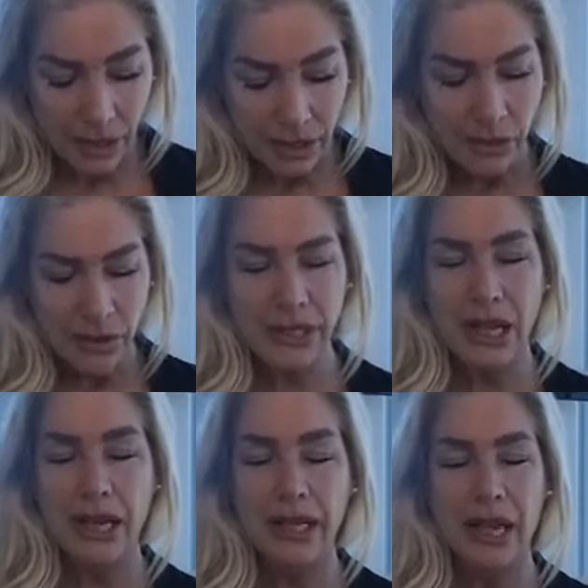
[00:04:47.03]
So it's
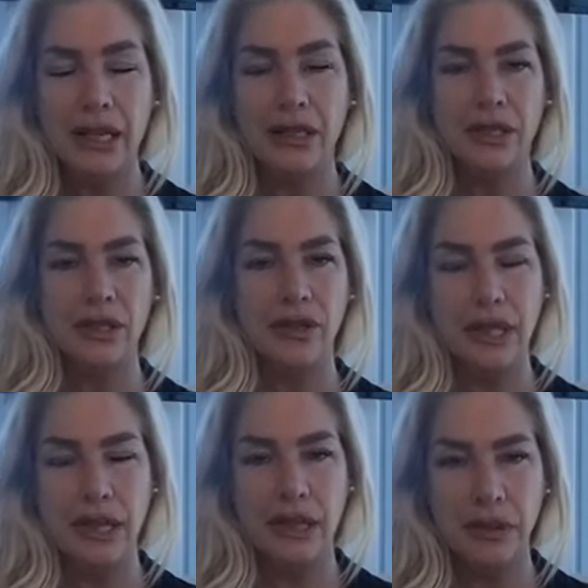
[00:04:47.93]
not, again,
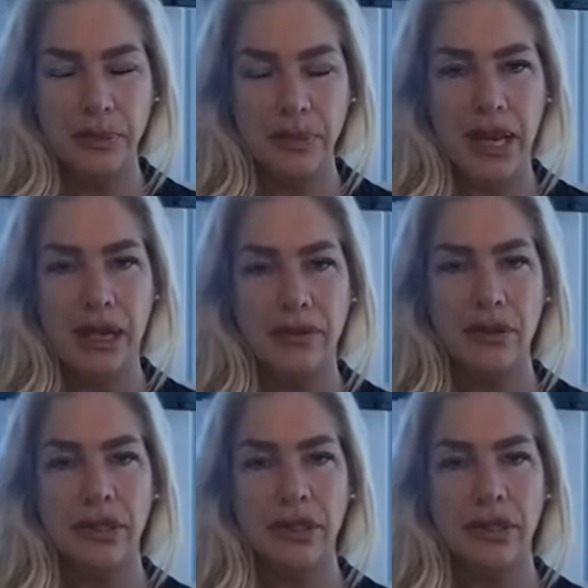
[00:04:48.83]
excusing anyone's behavior.